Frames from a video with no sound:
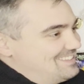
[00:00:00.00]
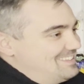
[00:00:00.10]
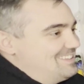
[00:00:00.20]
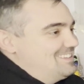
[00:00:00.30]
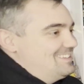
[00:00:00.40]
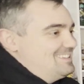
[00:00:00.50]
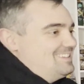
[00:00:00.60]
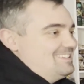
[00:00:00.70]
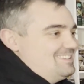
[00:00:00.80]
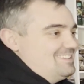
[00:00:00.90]
gonna go
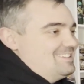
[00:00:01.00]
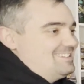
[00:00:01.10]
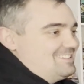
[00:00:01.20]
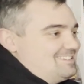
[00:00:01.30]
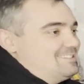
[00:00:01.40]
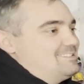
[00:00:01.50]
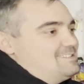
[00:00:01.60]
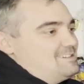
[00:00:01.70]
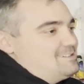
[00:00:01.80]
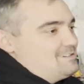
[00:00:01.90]
back to like sports cards stuff.